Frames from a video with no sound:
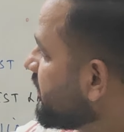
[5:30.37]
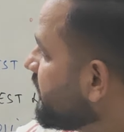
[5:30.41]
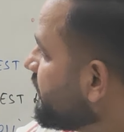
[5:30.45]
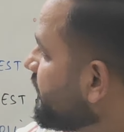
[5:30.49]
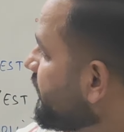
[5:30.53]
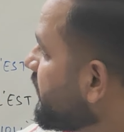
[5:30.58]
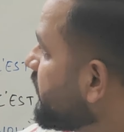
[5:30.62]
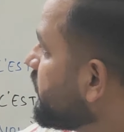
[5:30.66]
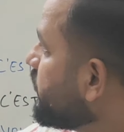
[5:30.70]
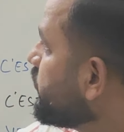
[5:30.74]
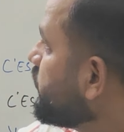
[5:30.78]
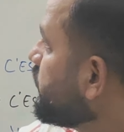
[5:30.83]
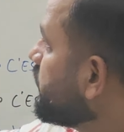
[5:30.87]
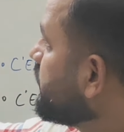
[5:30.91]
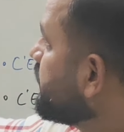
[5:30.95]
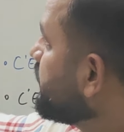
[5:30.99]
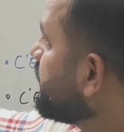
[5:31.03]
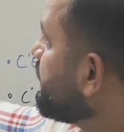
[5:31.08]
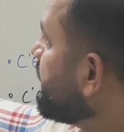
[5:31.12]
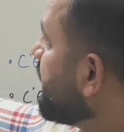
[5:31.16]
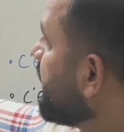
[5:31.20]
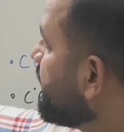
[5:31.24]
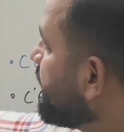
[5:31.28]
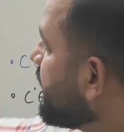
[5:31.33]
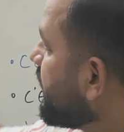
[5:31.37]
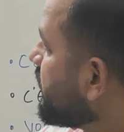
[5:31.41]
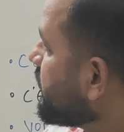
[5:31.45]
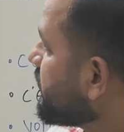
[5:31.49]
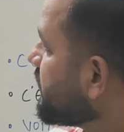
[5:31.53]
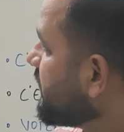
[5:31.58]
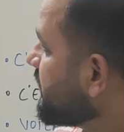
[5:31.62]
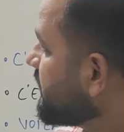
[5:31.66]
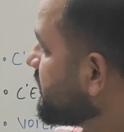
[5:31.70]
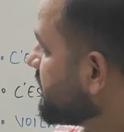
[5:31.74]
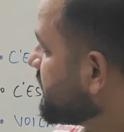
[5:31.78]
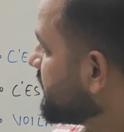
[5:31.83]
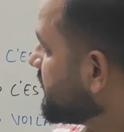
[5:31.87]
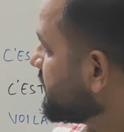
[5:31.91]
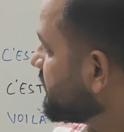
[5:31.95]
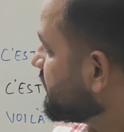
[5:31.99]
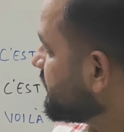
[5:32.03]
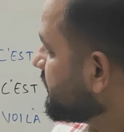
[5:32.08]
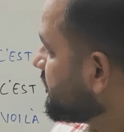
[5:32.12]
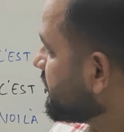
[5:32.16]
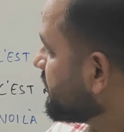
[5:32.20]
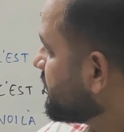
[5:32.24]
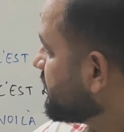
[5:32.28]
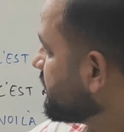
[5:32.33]
Refer to people or things,
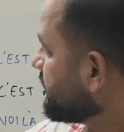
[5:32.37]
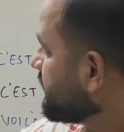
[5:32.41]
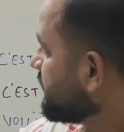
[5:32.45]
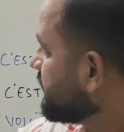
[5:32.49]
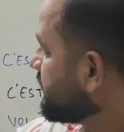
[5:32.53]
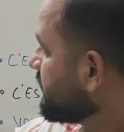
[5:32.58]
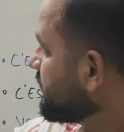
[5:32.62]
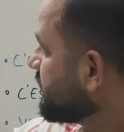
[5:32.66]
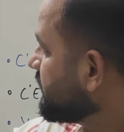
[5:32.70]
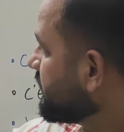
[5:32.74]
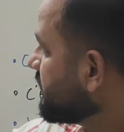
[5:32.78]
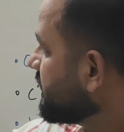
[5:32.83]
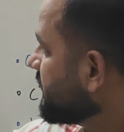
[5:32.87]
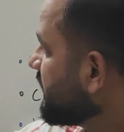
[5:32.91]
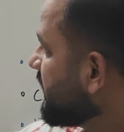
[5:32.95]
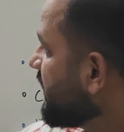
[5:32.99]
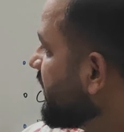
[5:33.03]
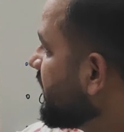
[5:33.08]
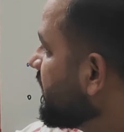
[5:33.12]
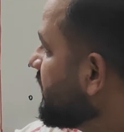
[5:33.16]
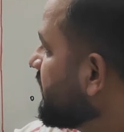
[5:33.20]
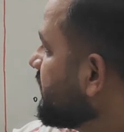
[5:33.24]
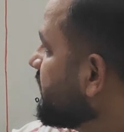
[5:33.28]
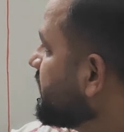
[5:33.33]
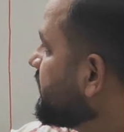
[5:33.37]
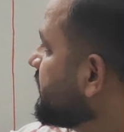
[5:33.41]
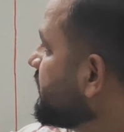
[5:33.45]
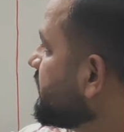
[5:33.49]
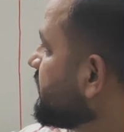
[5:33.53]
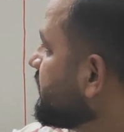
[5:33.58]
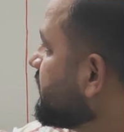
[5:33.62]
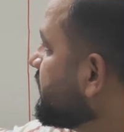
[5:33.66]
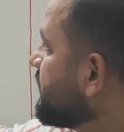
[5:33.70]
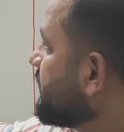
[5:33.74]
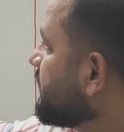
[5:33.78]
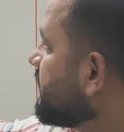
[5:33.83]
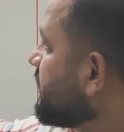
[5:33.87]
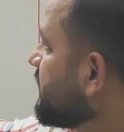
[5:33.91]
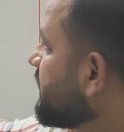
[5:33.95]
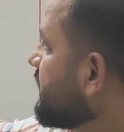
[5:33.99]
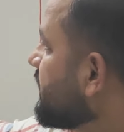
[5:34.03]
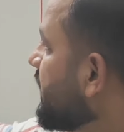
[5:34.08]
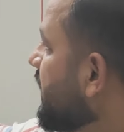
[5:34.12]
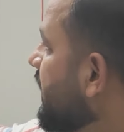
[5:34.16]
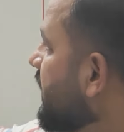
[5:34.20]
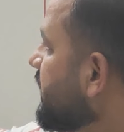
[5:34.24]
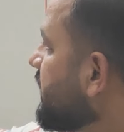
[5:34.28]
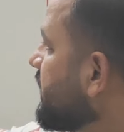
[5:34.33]
thing,
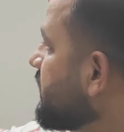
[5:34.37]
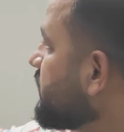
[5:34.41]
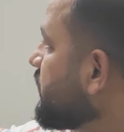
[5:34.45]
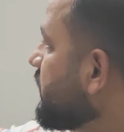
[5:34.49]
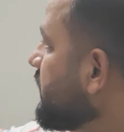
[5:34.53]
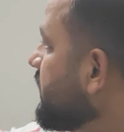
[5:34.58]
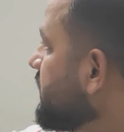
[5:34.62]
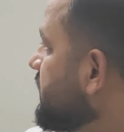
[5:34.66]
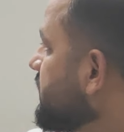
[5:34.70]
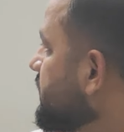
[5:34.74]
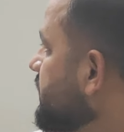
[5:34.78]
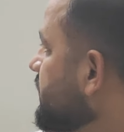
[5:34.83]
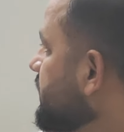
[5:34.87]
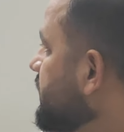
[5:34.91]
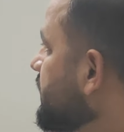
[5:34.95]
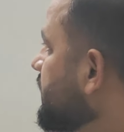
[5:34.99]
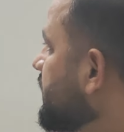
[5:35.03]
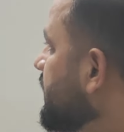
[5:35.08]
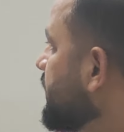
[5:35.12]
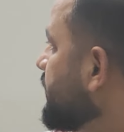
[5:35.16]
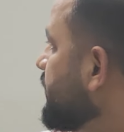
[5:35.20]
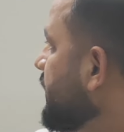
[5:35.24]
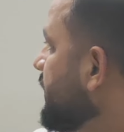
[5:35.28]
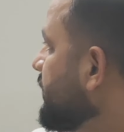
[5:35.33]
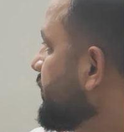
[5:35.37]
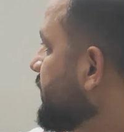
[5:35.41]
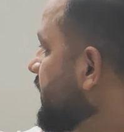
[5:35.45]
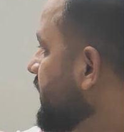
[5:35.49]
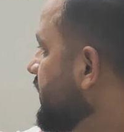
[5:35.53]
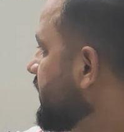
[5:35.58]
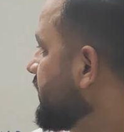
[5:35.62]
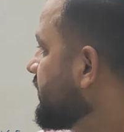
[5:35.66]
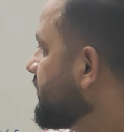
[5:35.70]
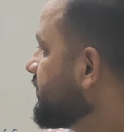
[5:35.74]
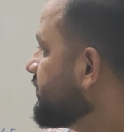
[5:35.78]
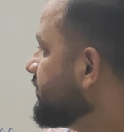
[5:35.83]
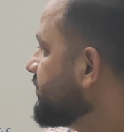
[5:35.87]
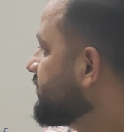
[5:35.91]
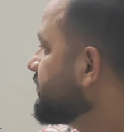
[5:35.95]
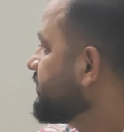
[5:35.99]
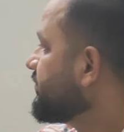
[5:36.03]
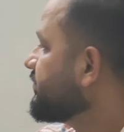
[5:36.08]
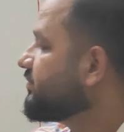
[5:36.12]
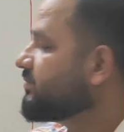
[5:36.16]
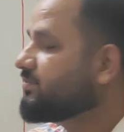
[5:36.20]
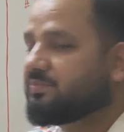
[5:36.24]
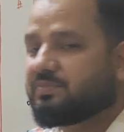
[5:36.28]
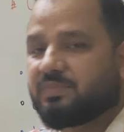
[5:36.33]
and this one is people.
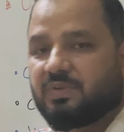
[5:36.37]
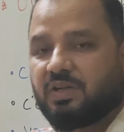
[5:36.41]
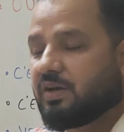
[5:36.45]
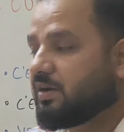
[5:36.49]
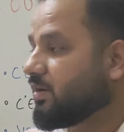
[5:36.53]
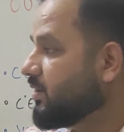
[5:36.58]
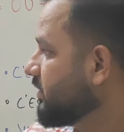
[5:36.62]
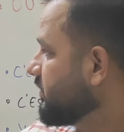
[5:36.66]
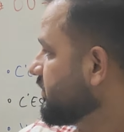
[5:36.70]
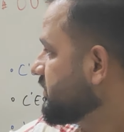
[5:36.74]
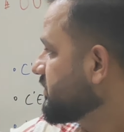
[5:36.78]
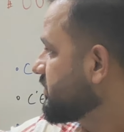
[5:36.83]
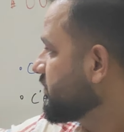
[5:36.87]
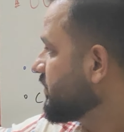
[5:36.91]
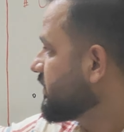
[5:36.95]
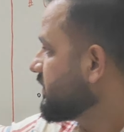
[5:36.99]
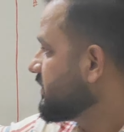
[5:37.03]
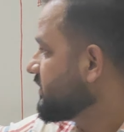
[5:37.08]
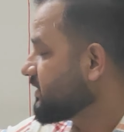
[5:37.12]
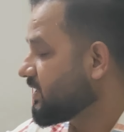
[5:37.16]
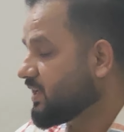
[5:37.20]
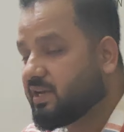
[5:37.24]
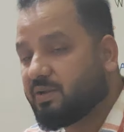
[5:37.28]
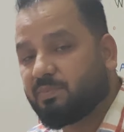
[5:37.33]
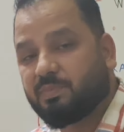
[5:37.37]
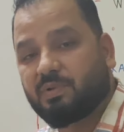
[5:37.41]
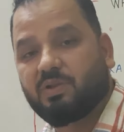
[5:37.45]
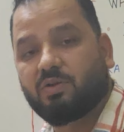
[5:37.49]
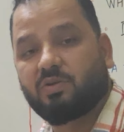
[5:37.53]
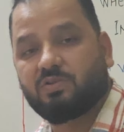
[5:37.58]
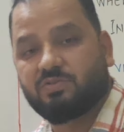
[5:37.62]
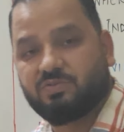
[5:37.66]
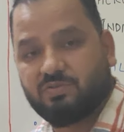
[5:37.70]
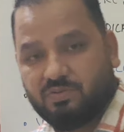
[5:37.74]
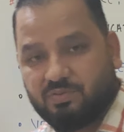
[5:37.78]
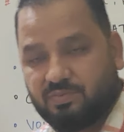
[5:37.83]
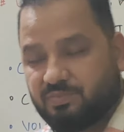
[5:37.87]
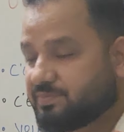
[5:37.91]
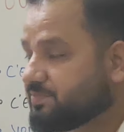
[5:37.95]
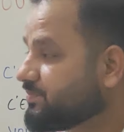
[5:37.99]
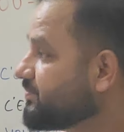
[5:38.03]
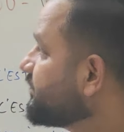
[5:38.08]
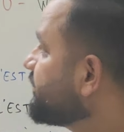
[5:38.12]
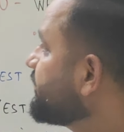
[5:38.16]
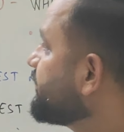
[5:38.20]
This one is animal also.